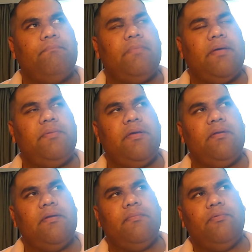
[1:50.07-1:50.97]
maybe
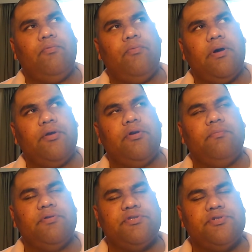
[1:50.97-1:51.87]
number 1 or
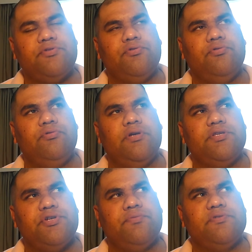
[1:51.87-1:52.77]
number 2 in
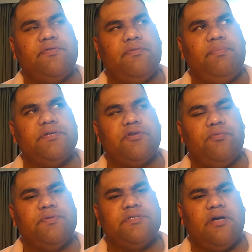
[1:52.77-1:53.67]
terms of the best
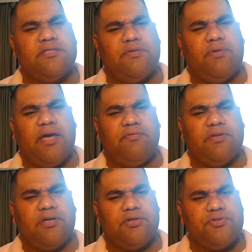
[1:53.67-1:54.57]
open sides that we have
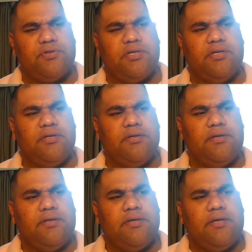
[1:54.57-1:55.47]
in the country.
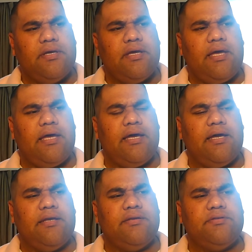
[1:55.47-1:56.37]

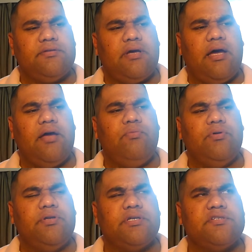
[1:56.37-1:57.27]
And I
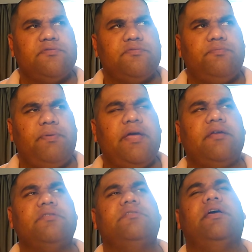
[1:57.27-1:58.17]
would
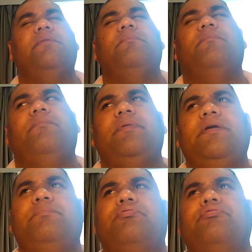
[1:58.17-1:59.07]
expect and
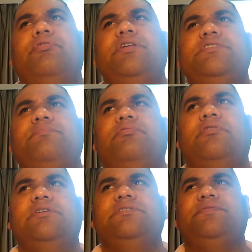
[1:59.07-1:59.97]
be pretty
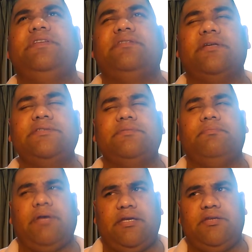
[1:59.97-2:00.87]
surprised if he
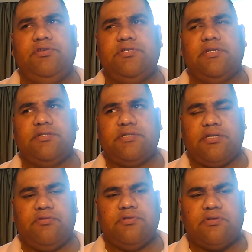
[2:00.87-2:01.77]
doesn't make New Zealand
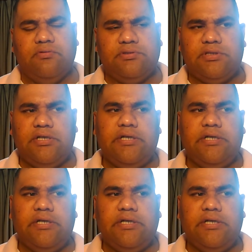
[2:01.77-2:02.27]
secondary schools.